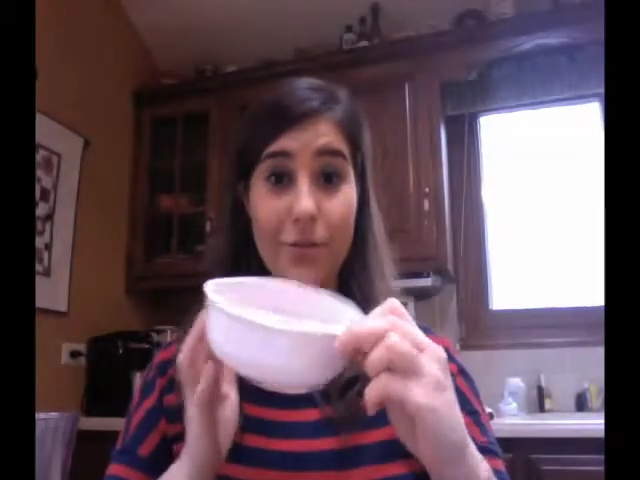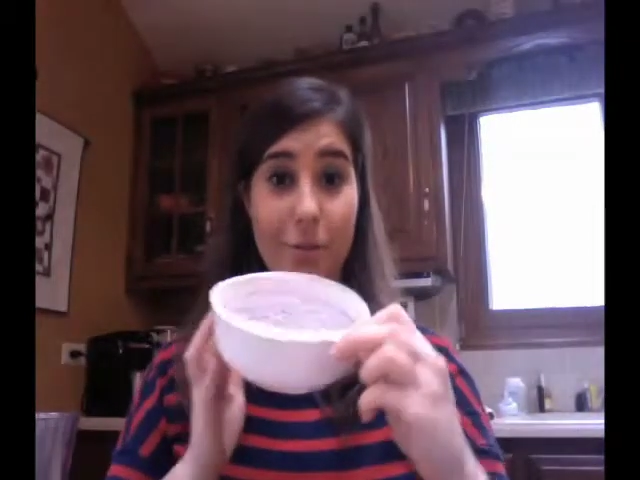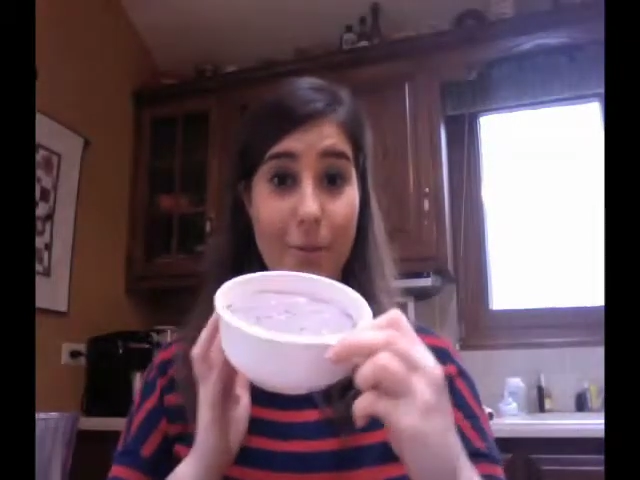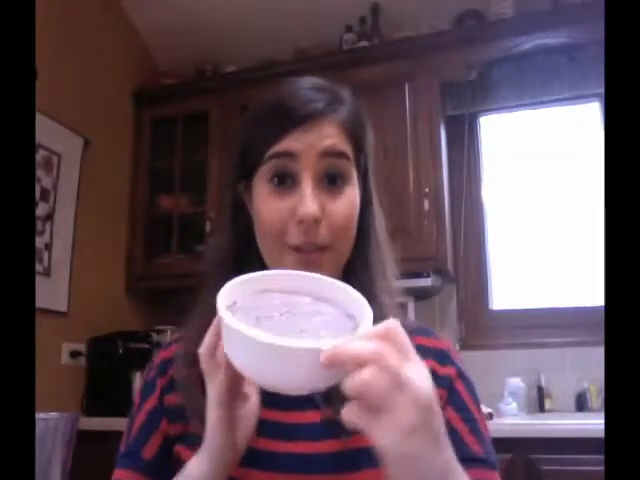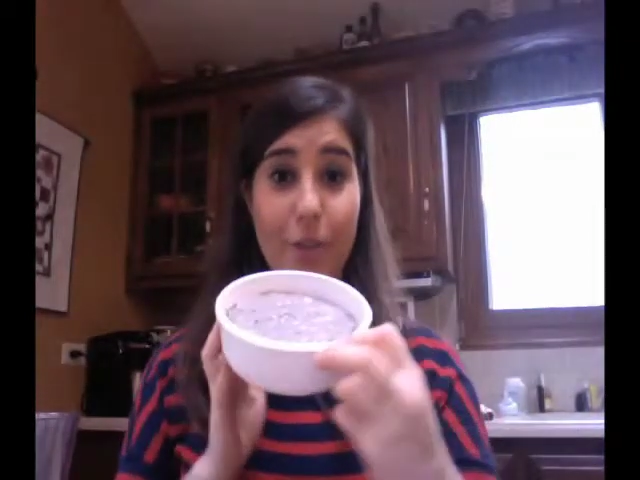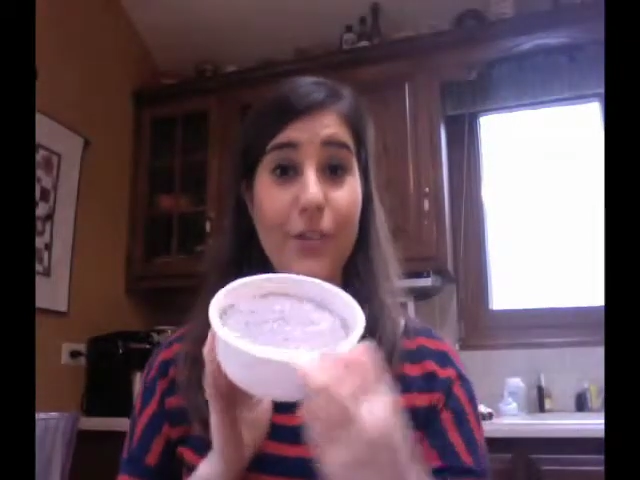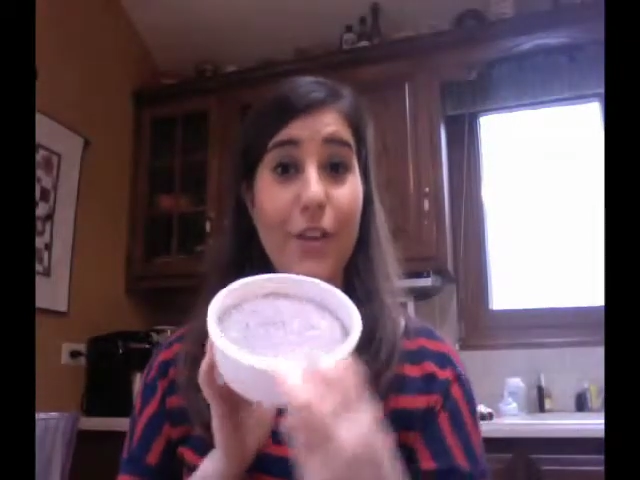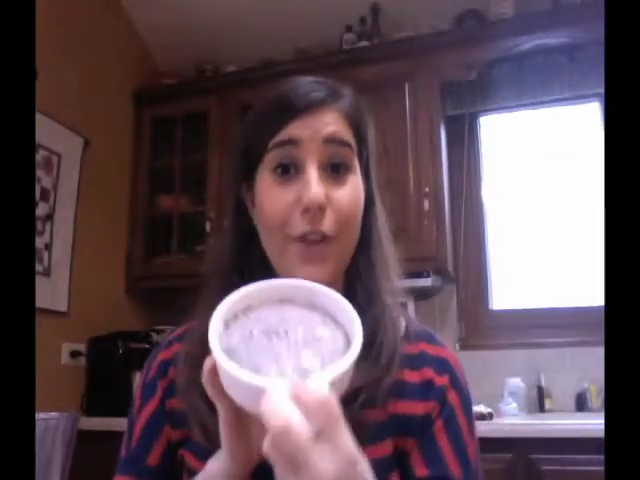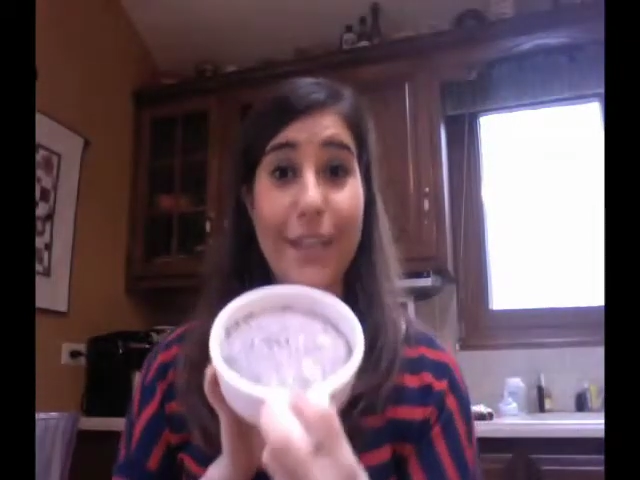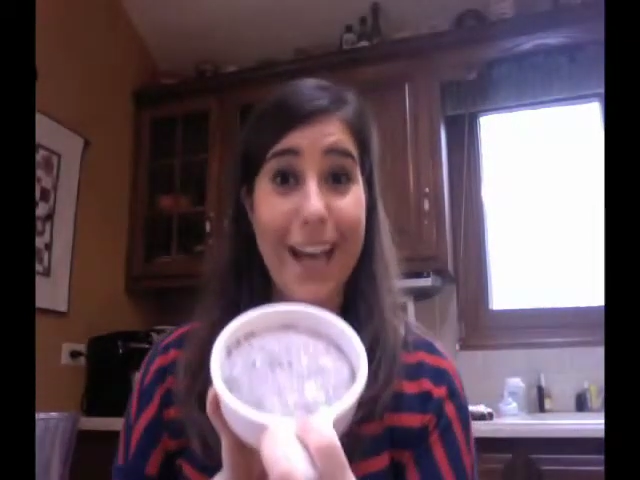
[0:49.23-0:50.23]
You can make it
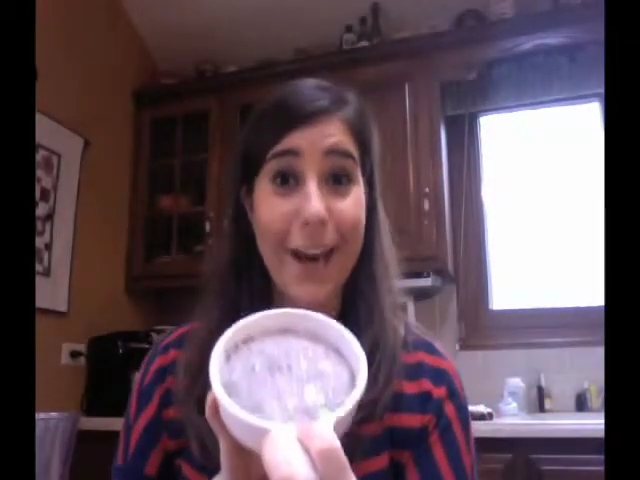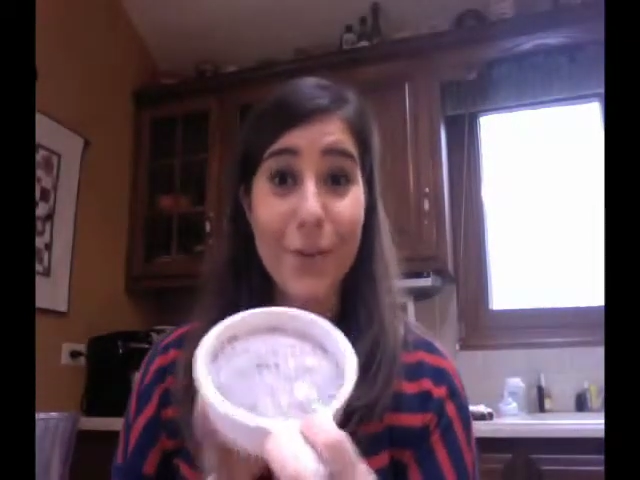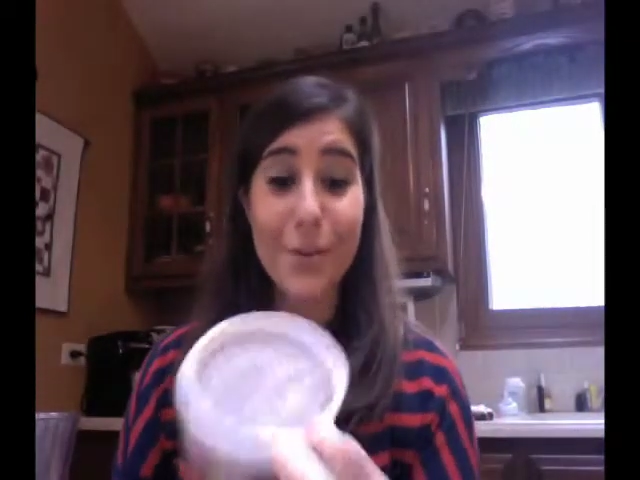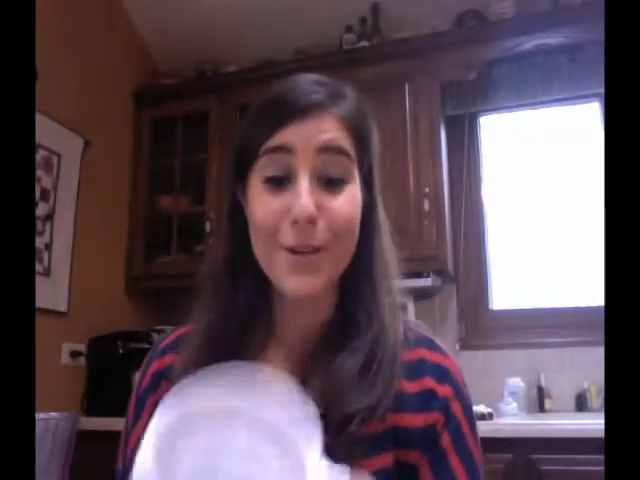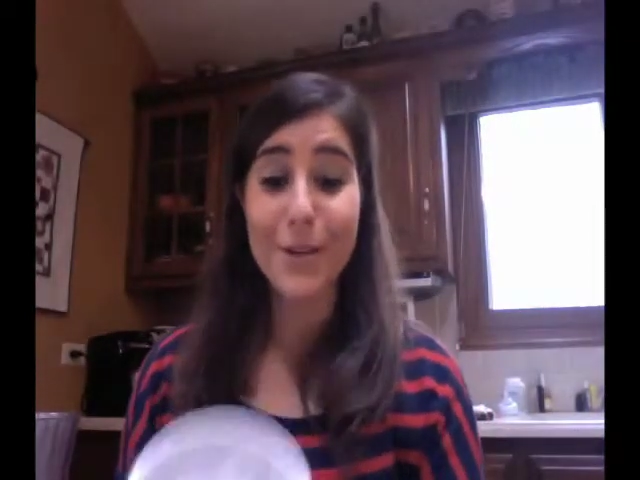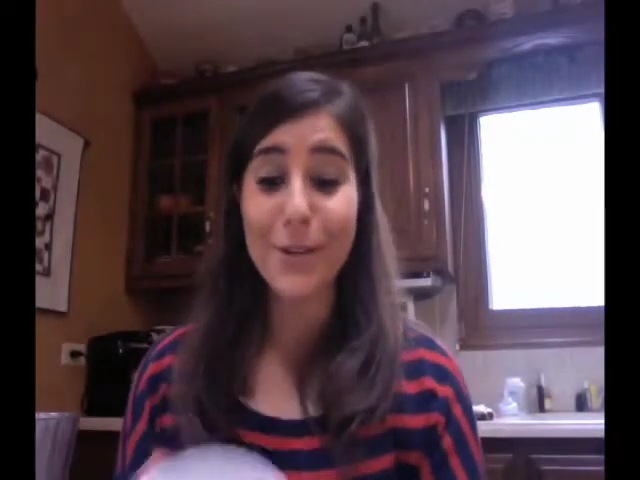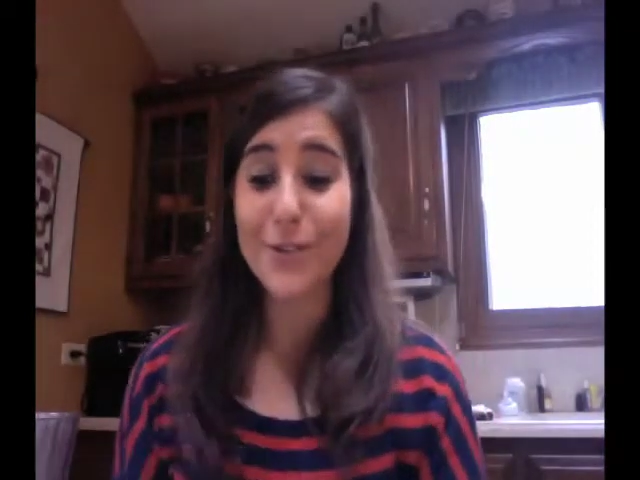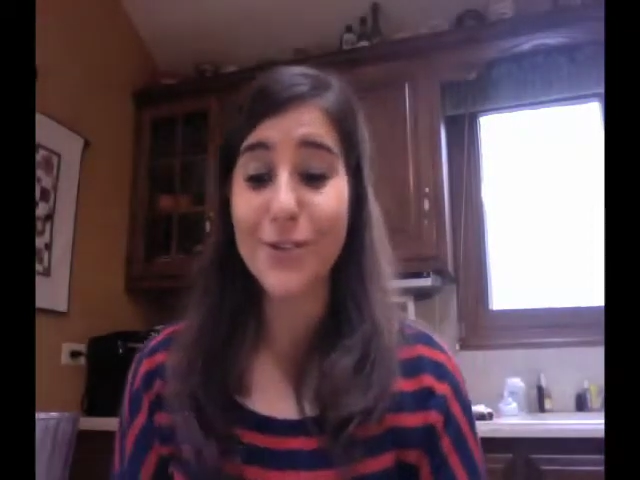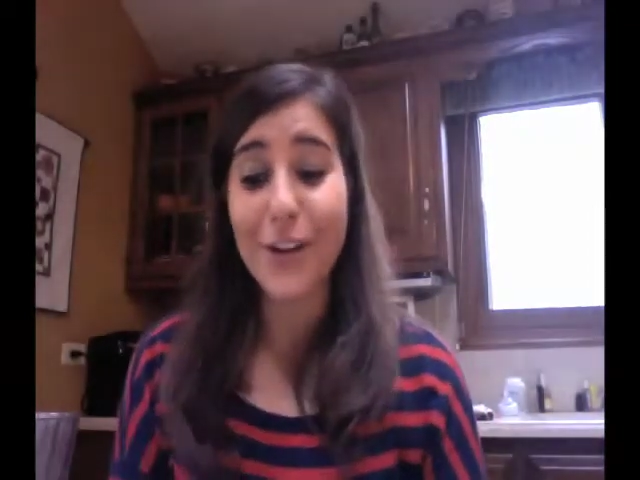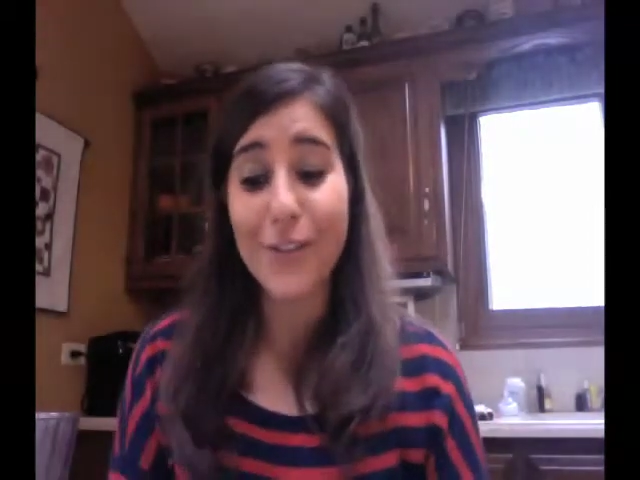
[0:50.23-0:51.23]
yourself right now, you can make it
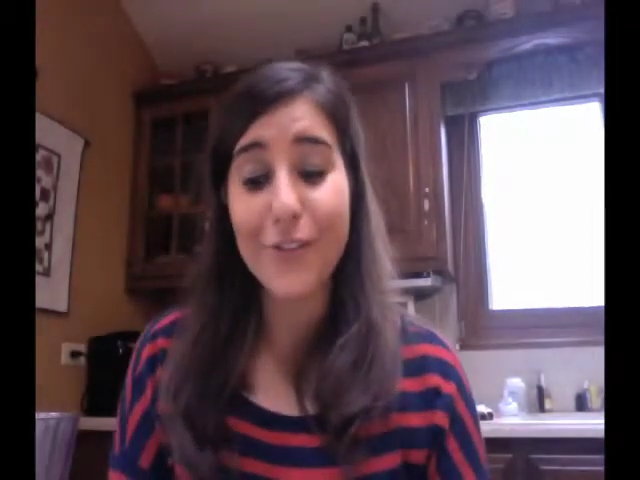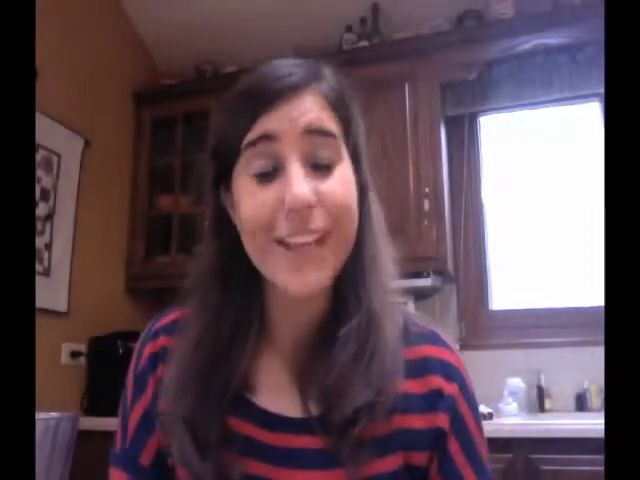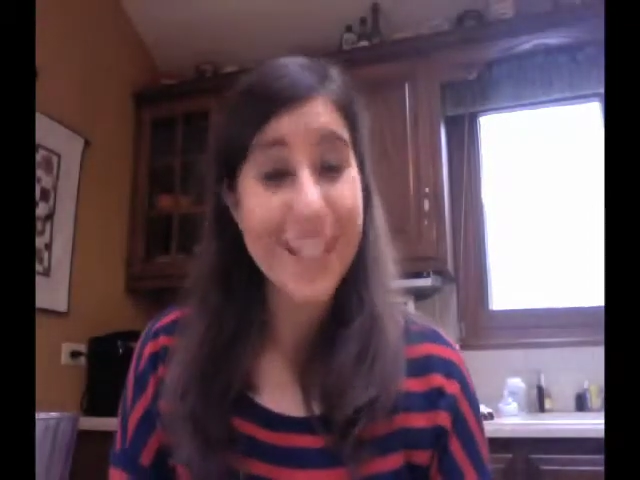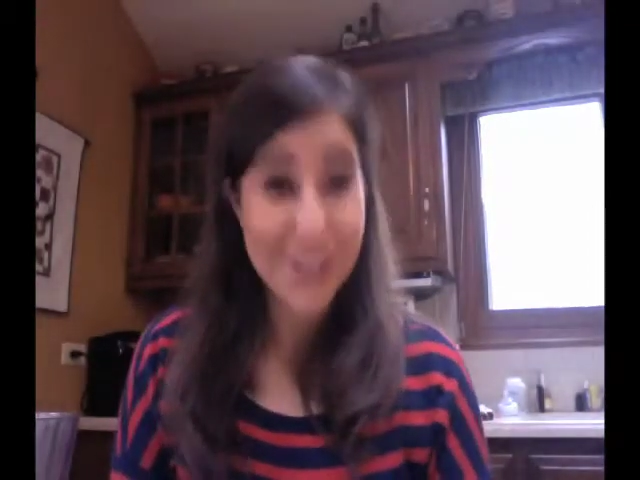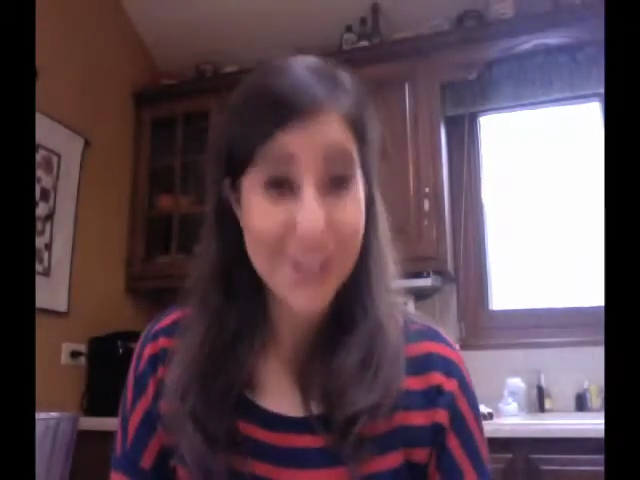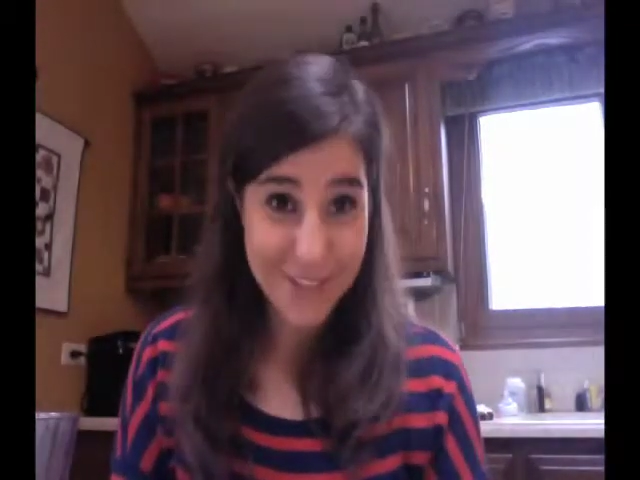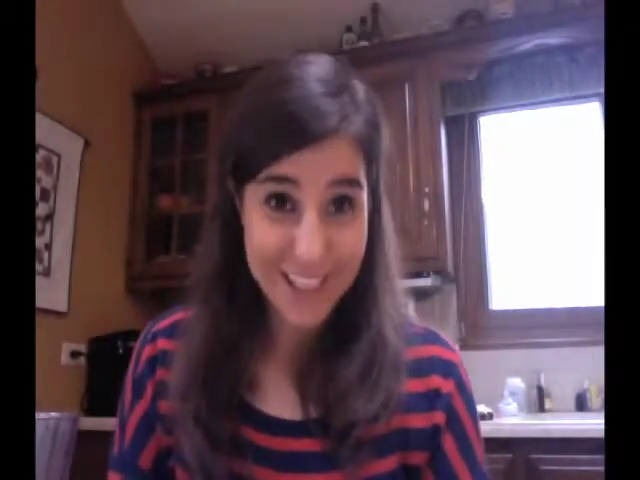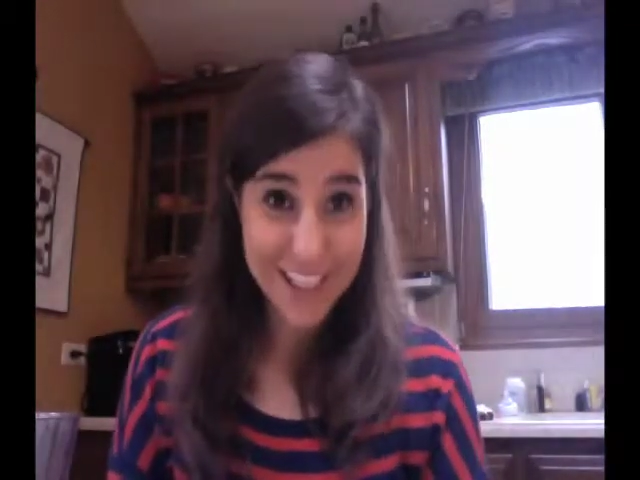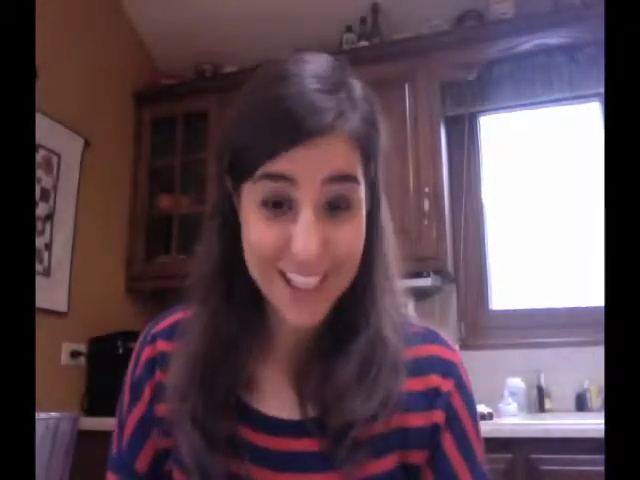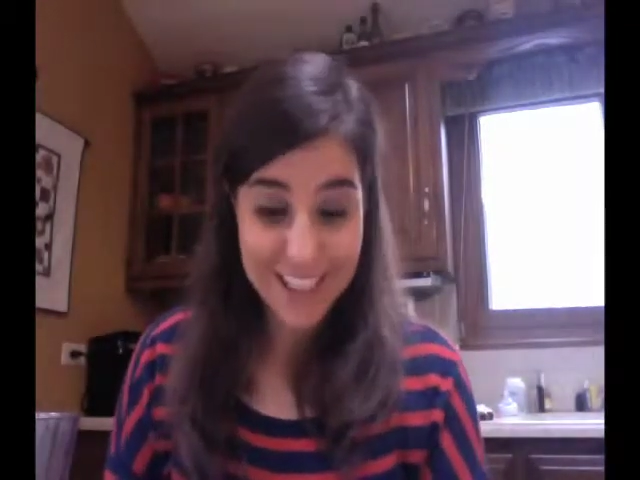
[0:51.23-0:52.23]
yourself yesterday
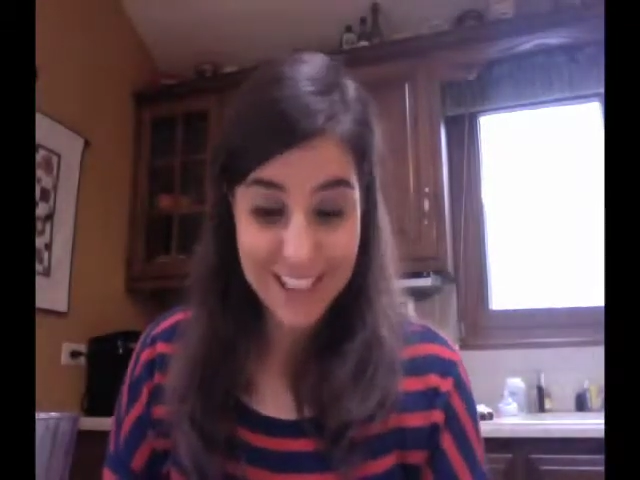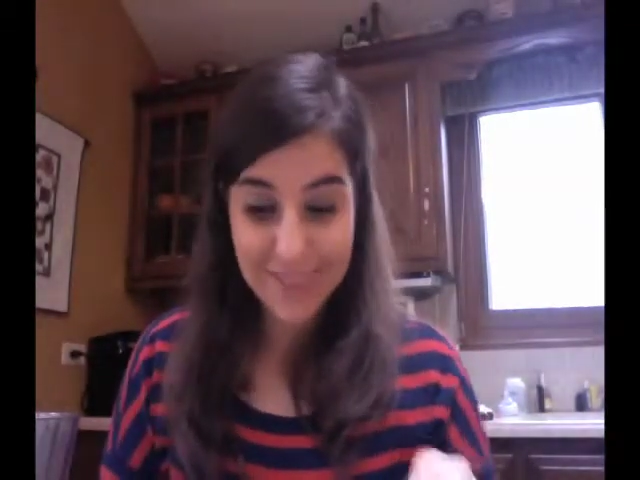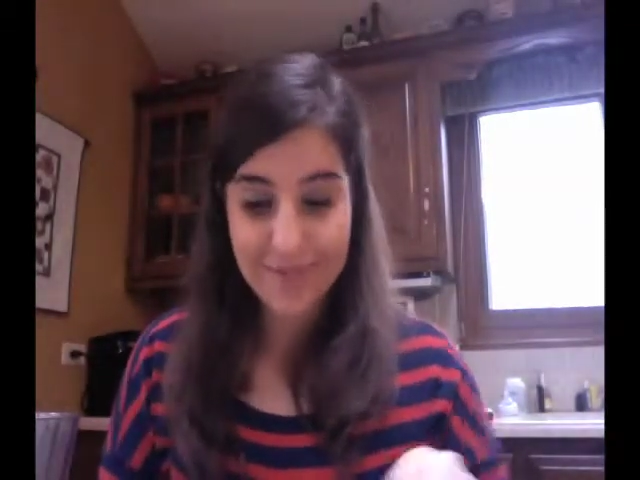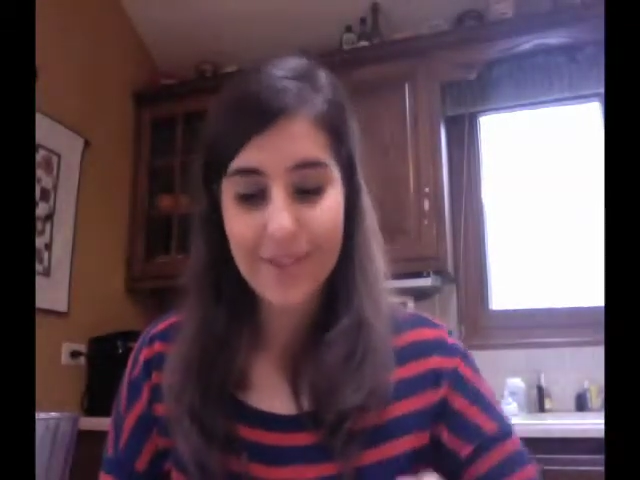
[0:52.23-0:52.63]
like I did.